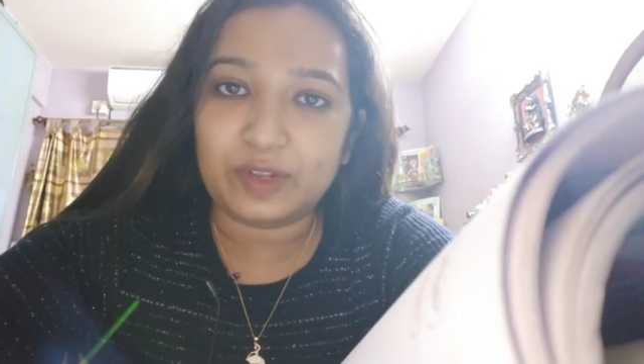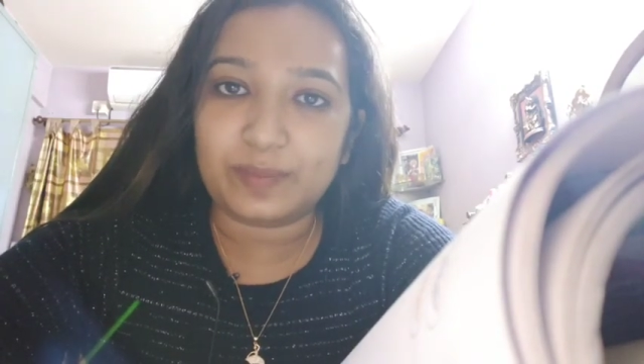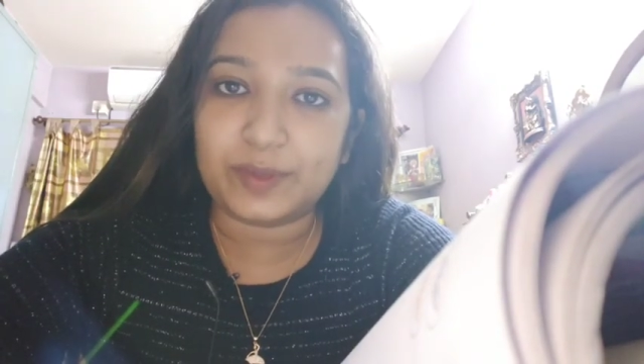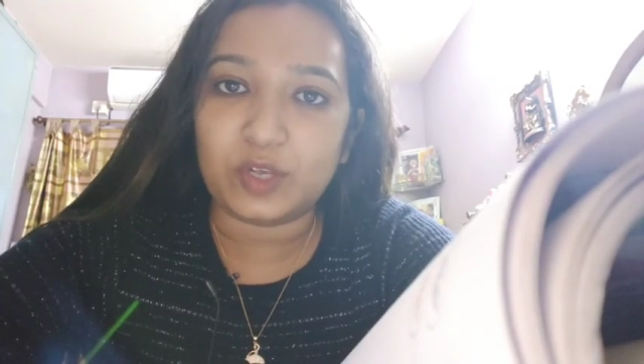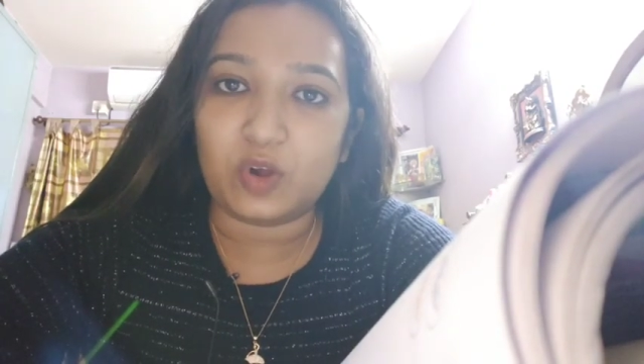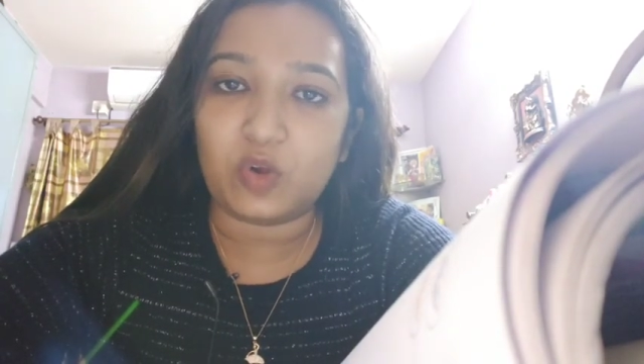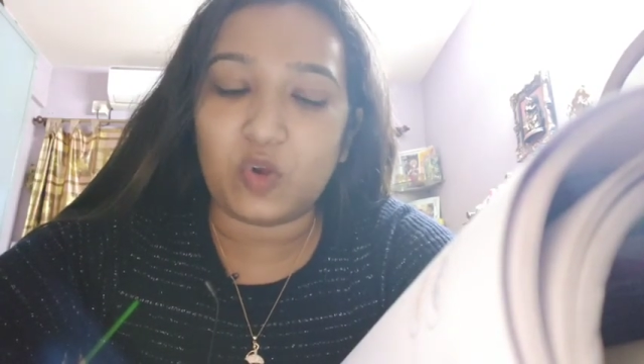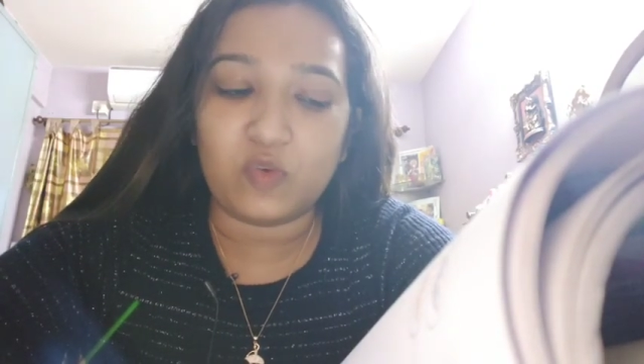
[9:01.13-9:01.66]
will
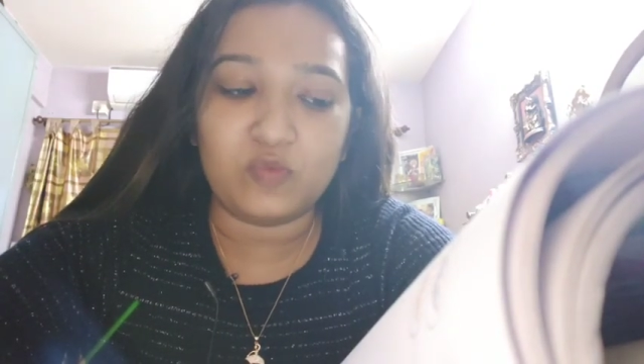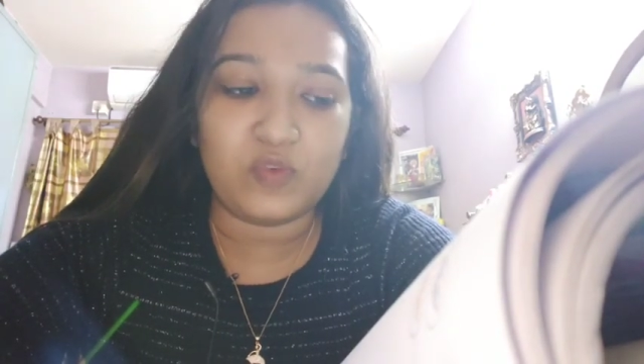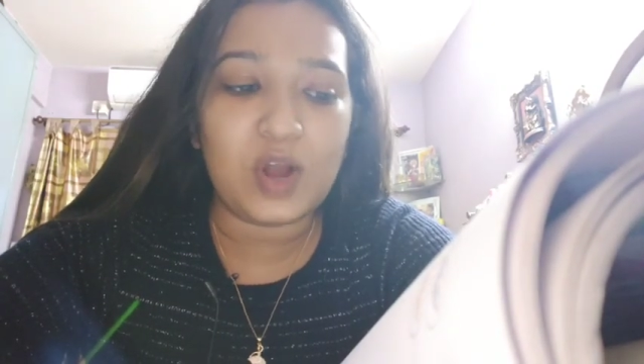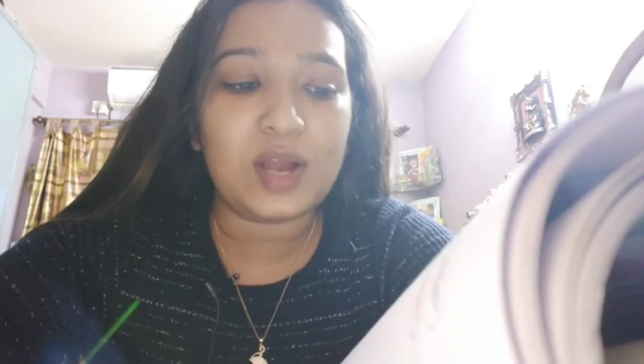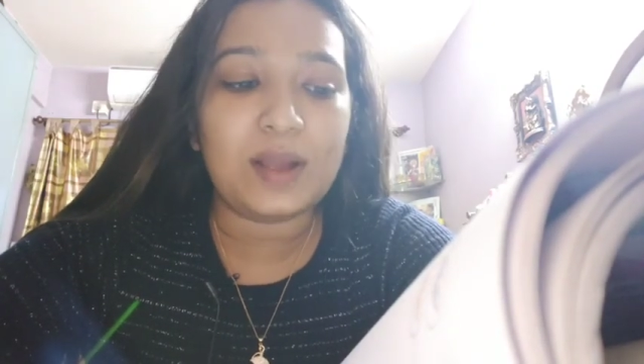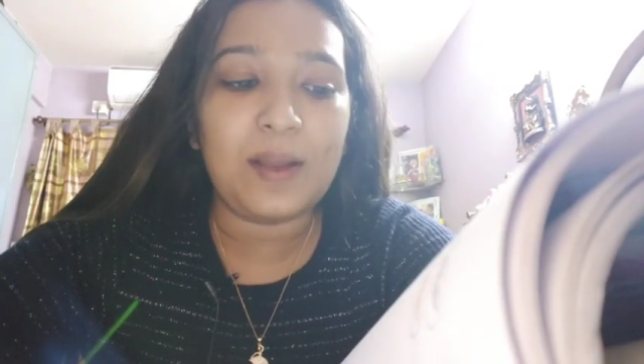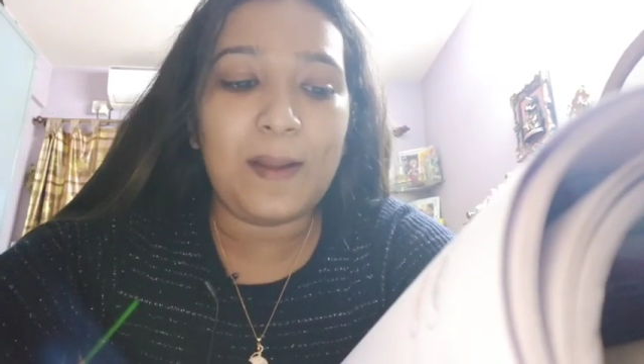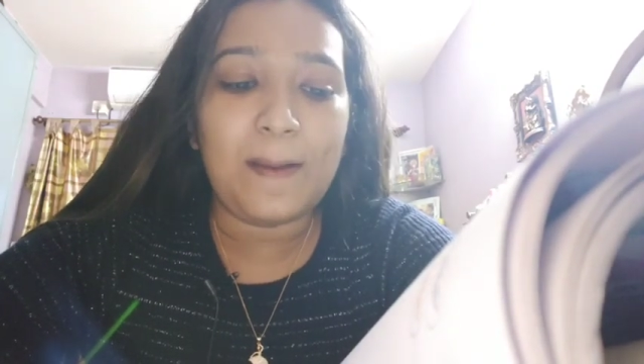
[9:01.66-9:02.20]
be your
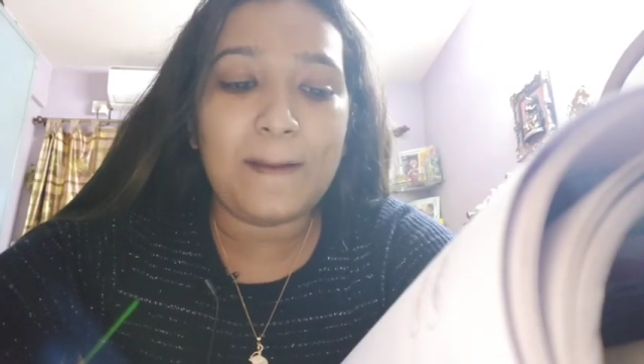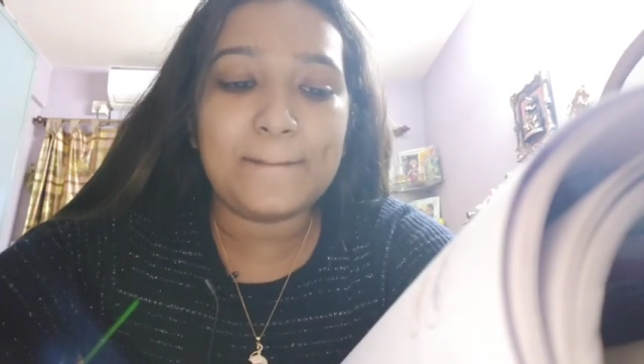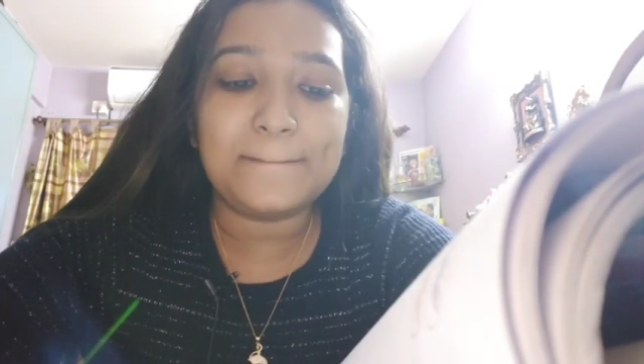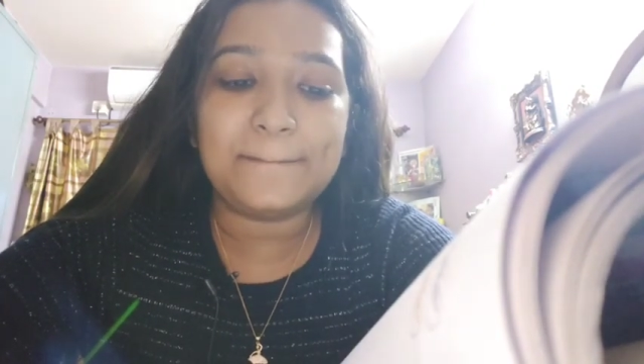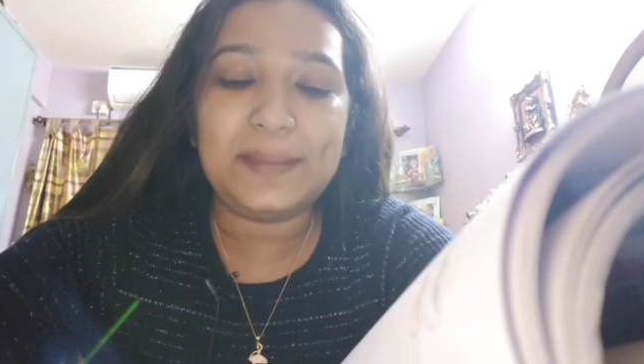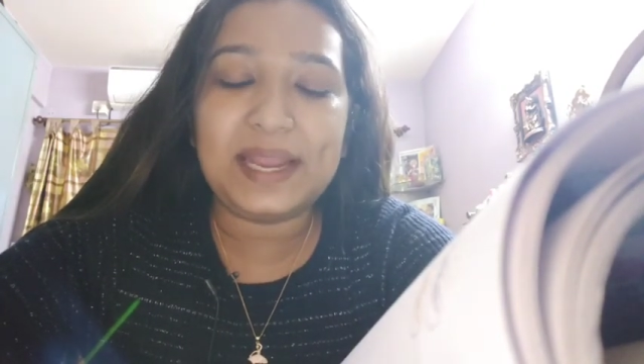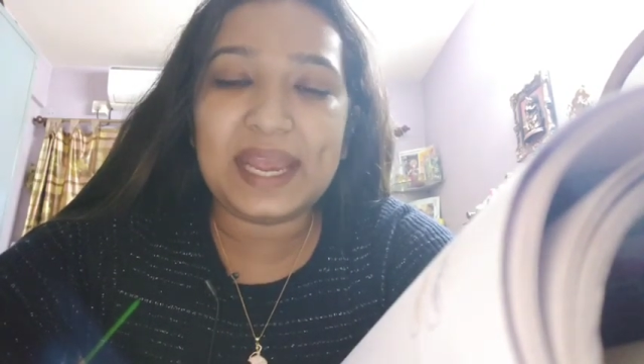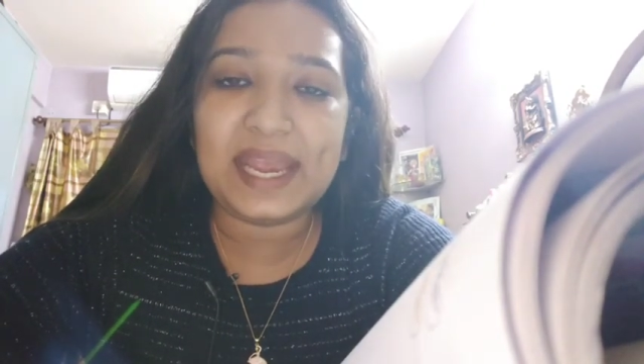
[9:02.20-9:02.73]
homework.
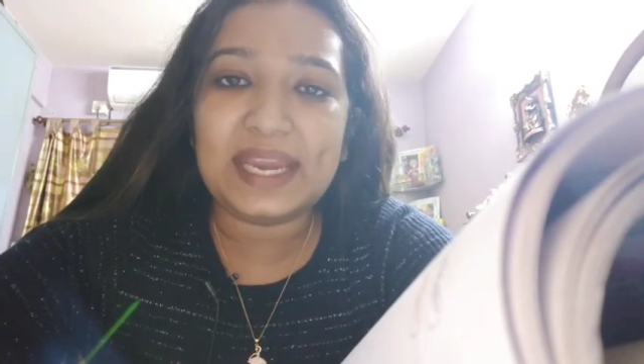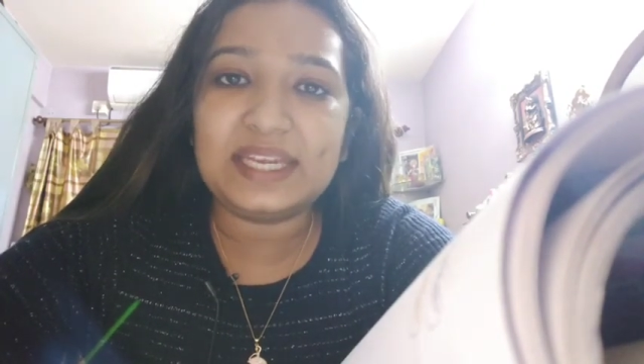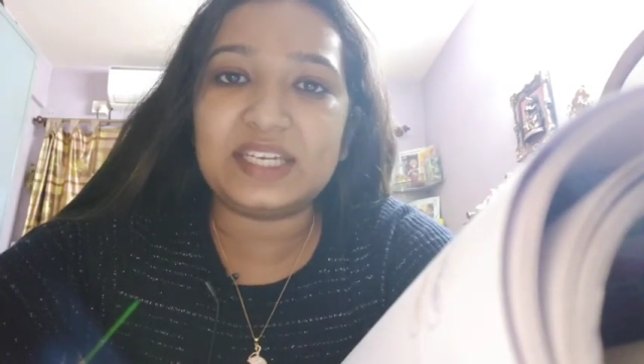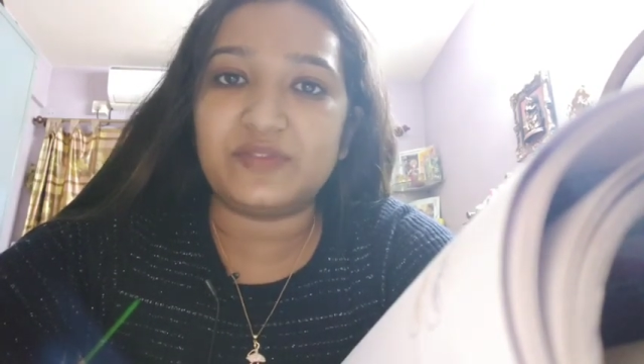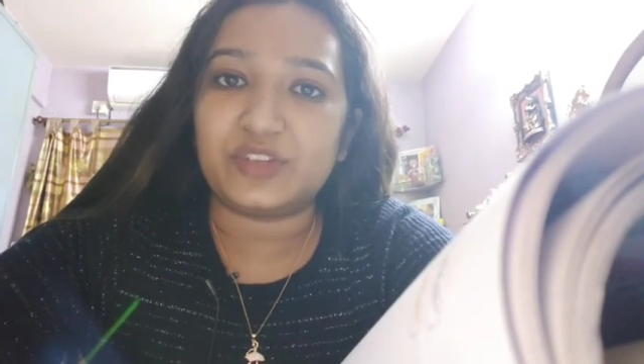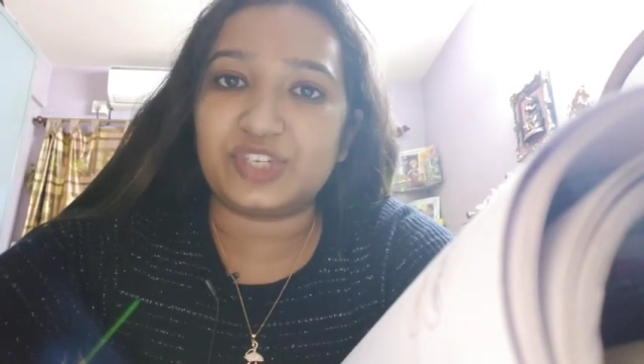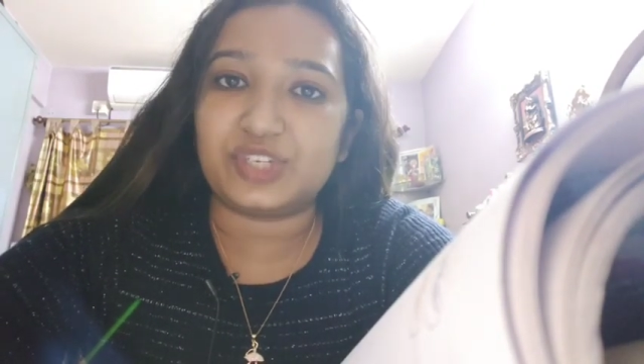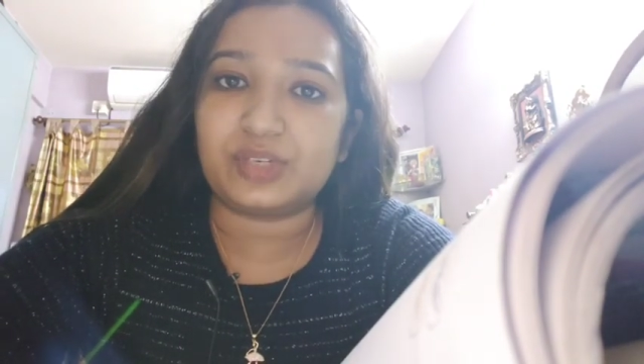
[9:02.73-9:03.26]
Plain
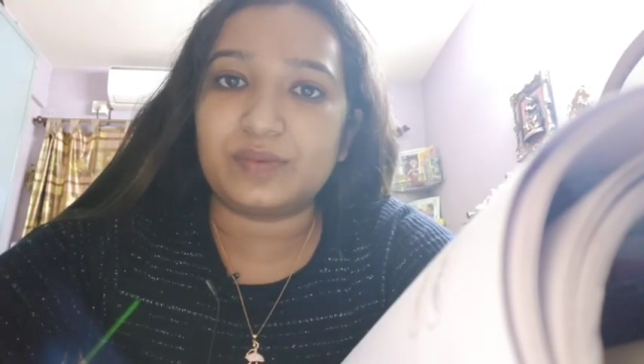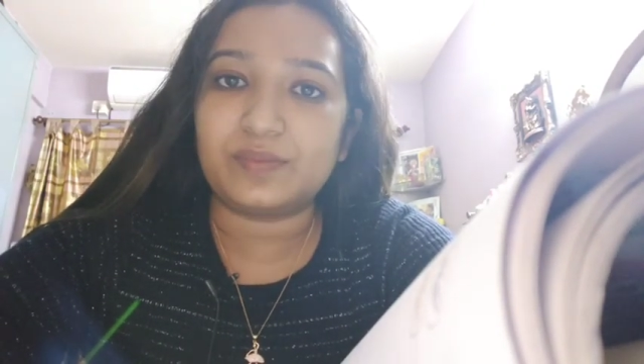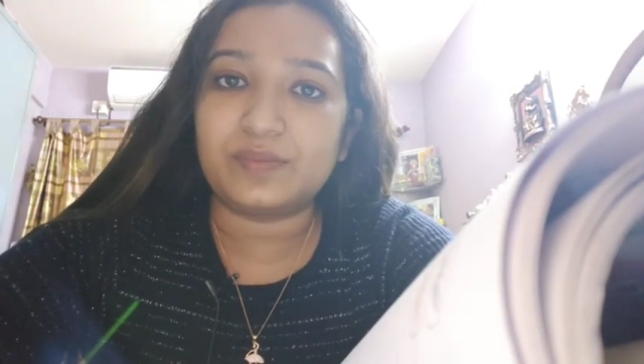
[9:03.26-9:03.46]
division.